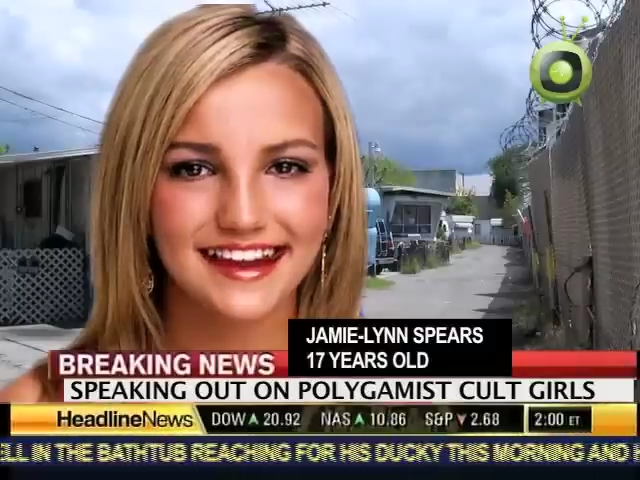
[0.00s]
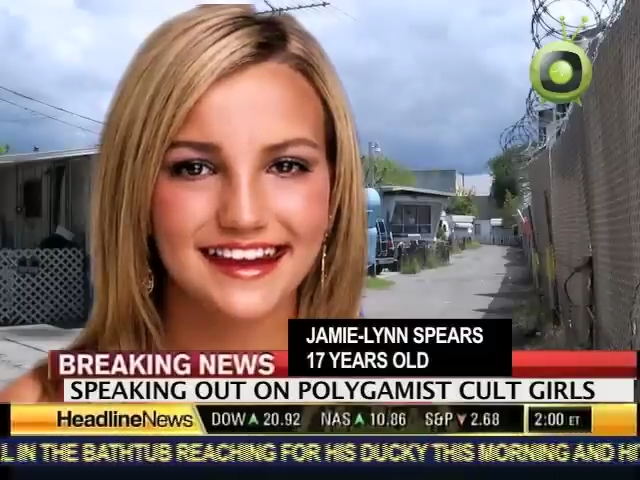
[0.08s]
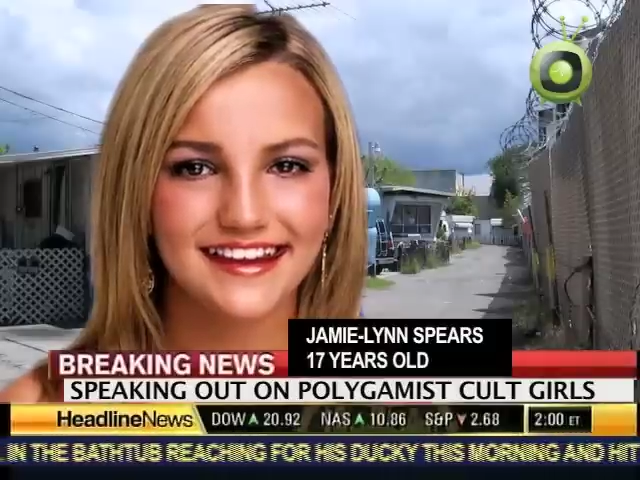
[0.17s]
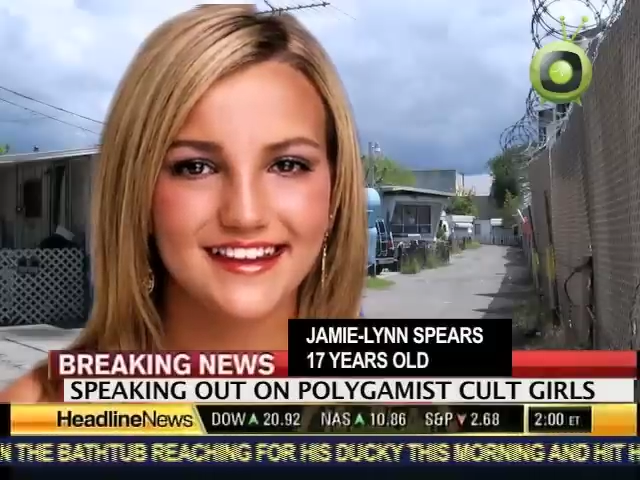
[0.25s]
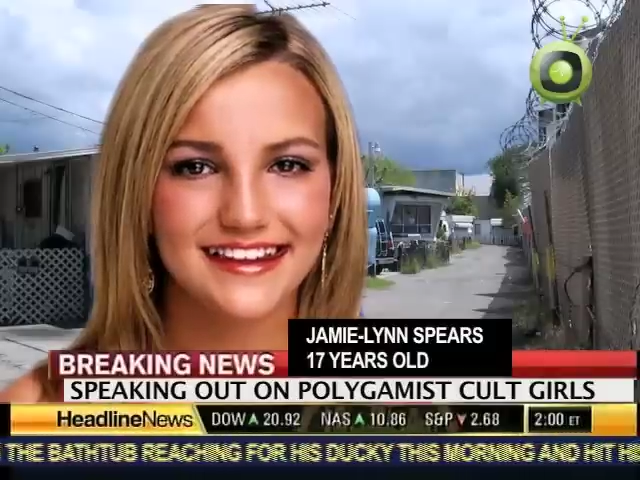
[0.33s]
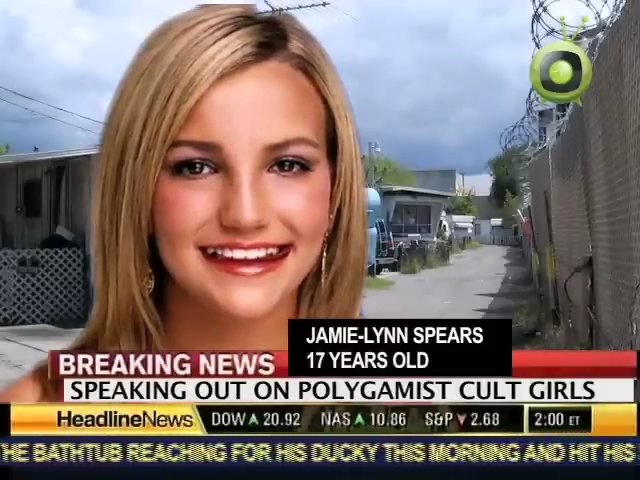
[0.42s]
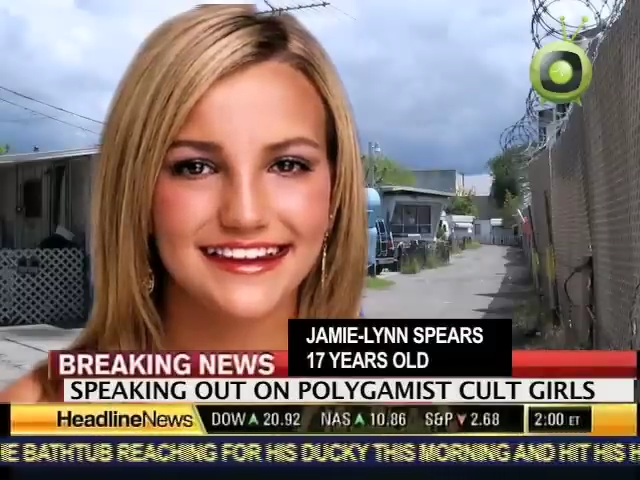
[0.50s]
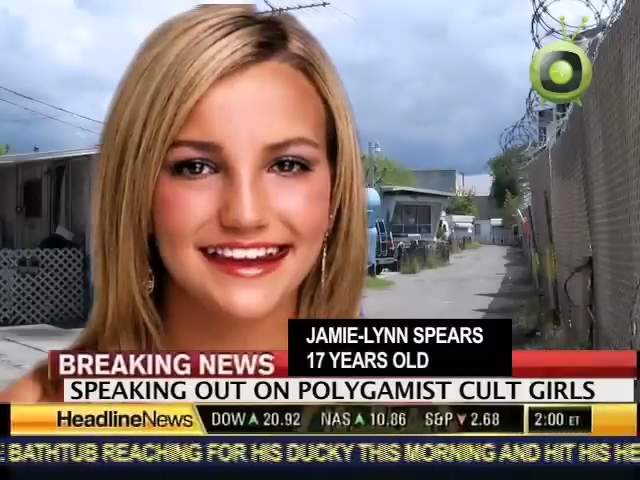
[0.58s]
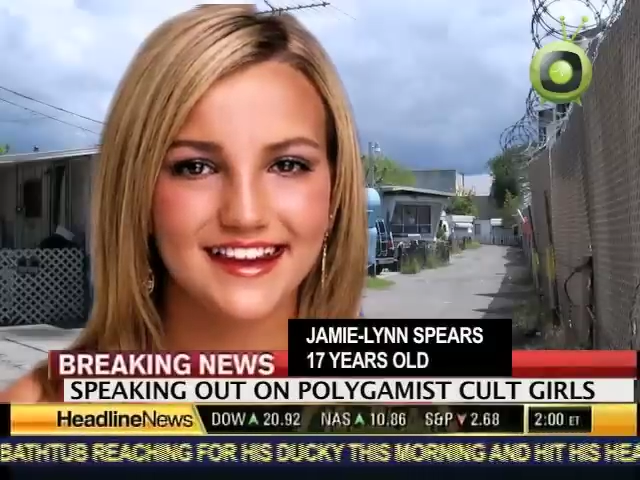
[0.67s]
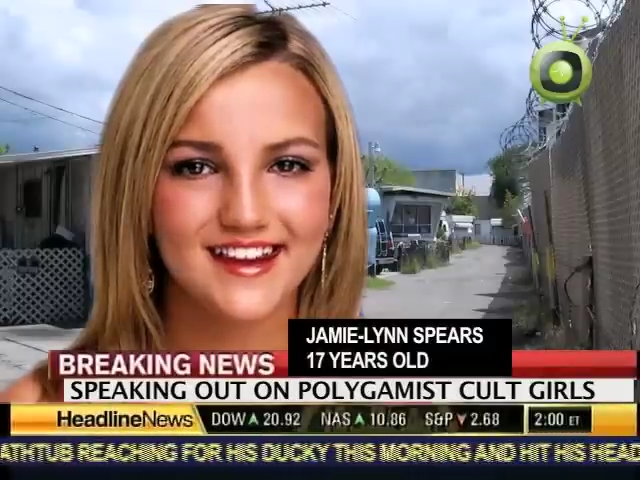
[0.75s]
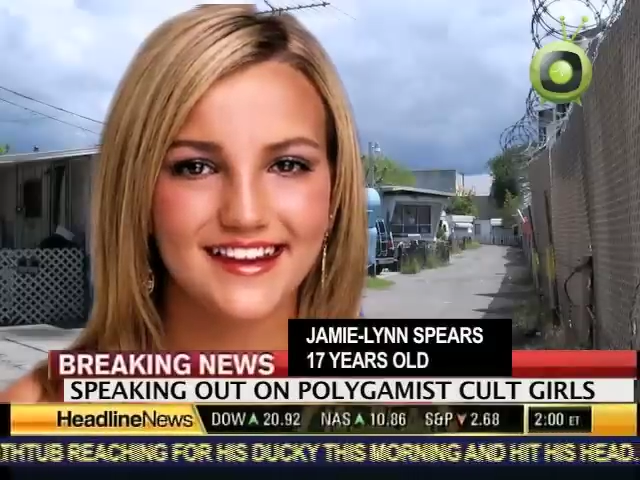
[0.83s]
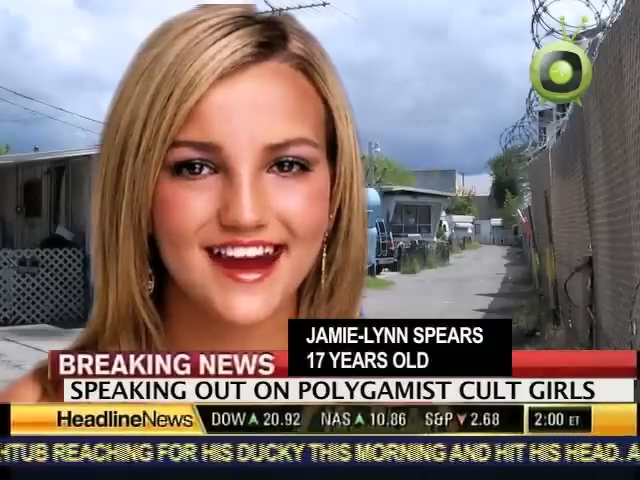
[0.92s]
I just
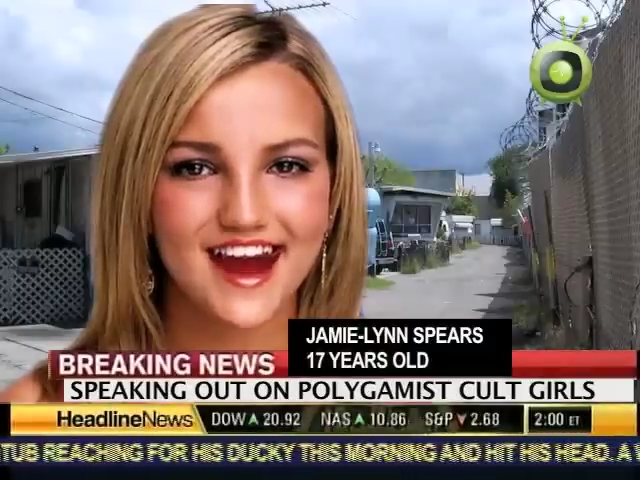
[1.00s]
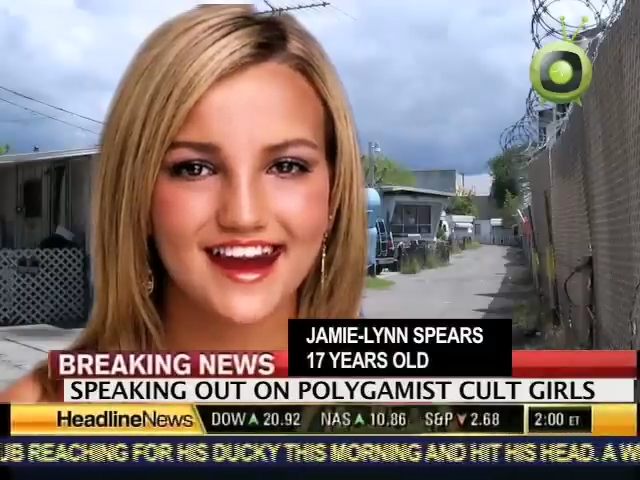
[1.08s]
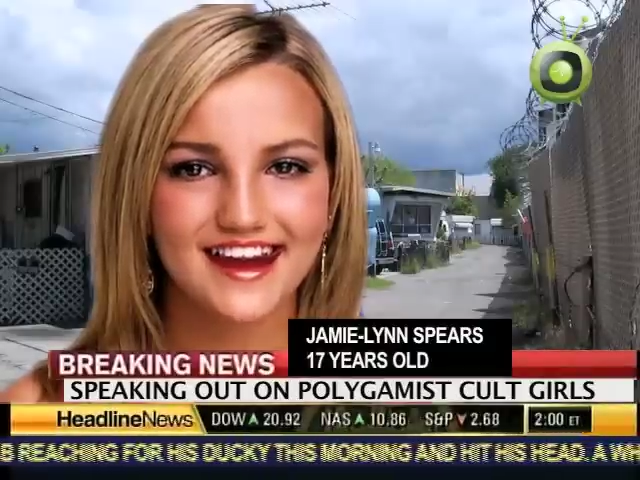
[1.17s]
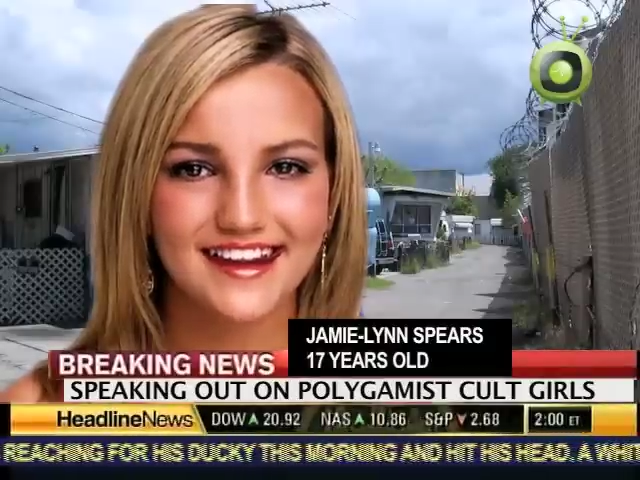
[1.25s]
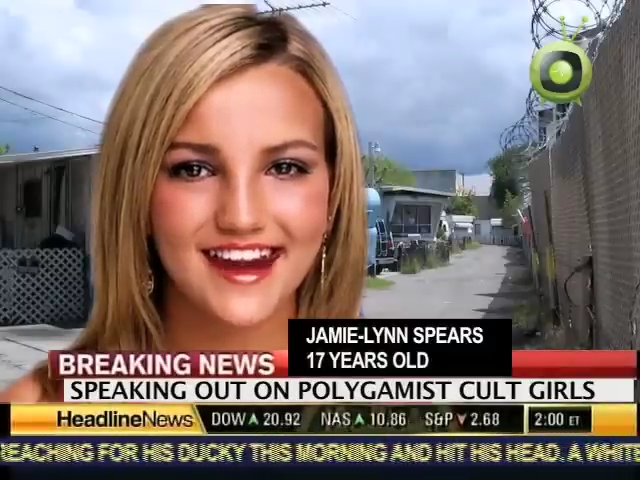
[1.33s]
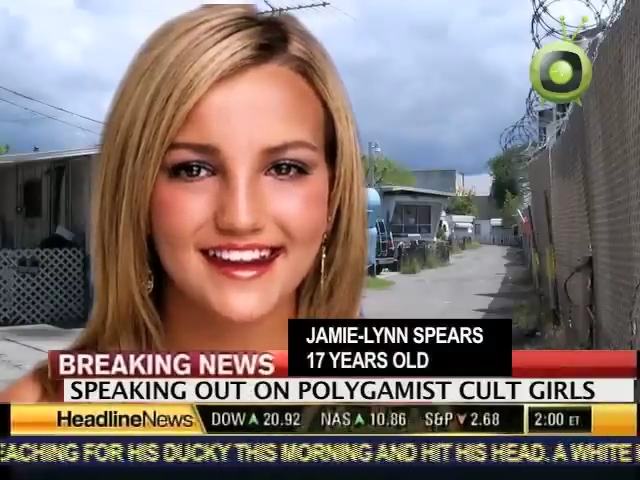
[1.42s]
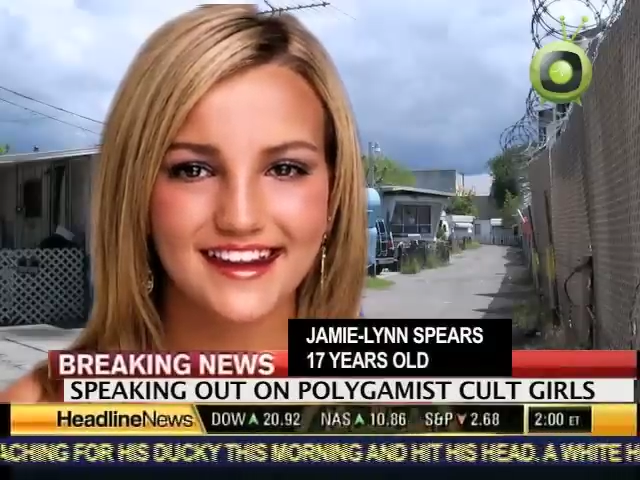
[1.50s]
think it's awful